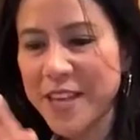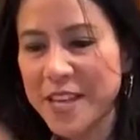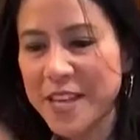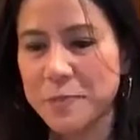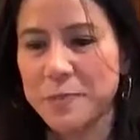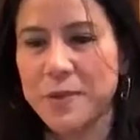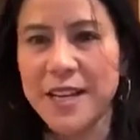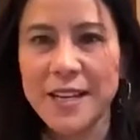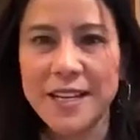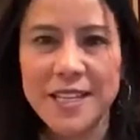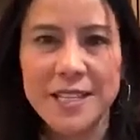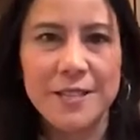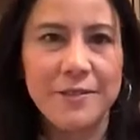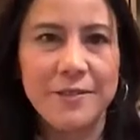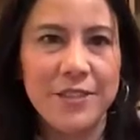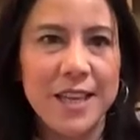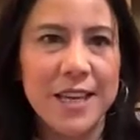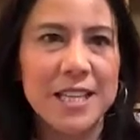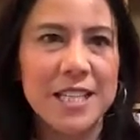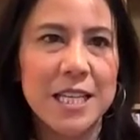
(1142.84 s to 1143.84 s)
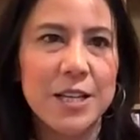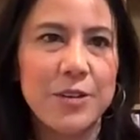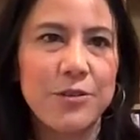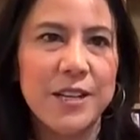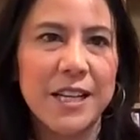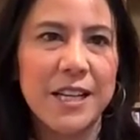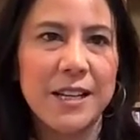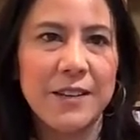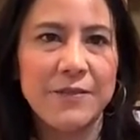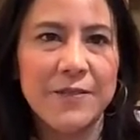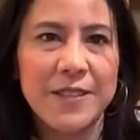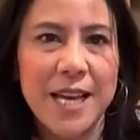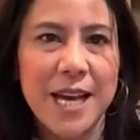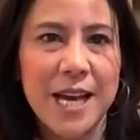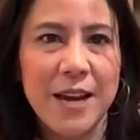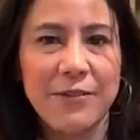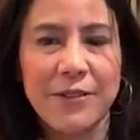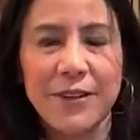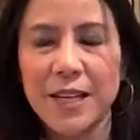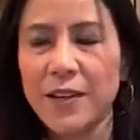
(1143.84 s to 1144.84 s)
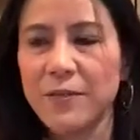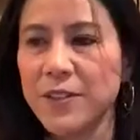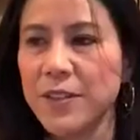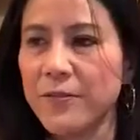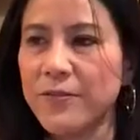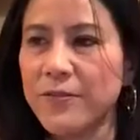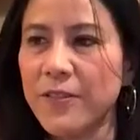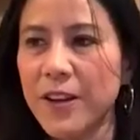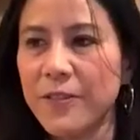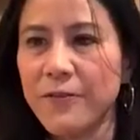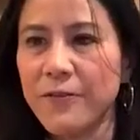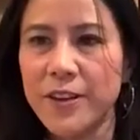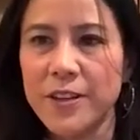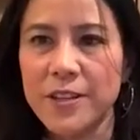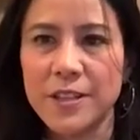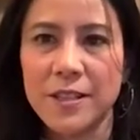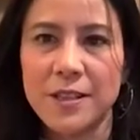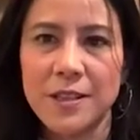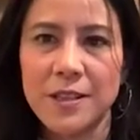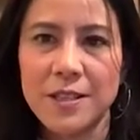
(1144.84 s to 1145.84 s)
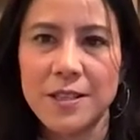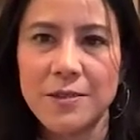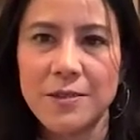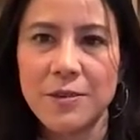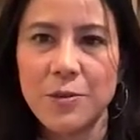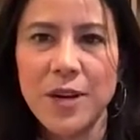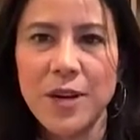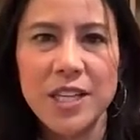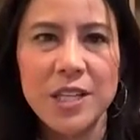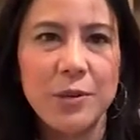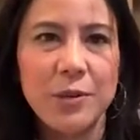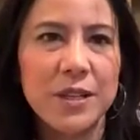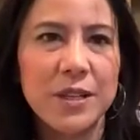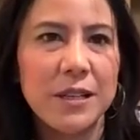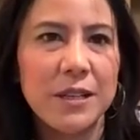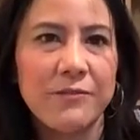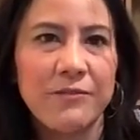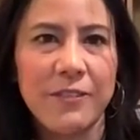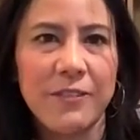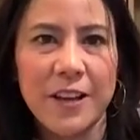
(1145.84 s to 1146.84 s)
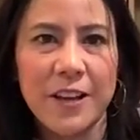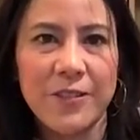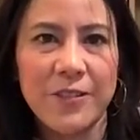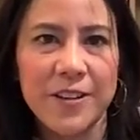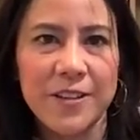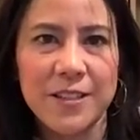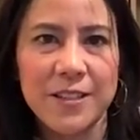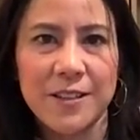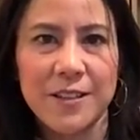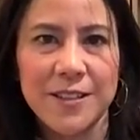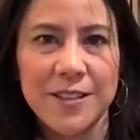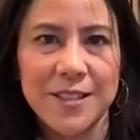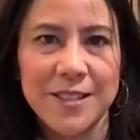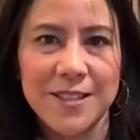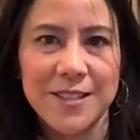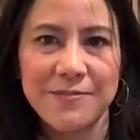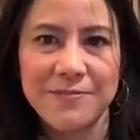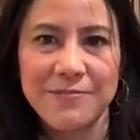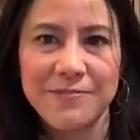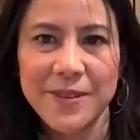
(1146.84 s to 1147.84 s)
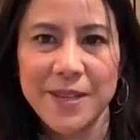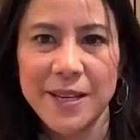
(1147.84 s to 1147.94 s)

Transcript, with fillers: there's my list of things I'd really love to have. I'd love to fly first class. Why do you want to fly first class?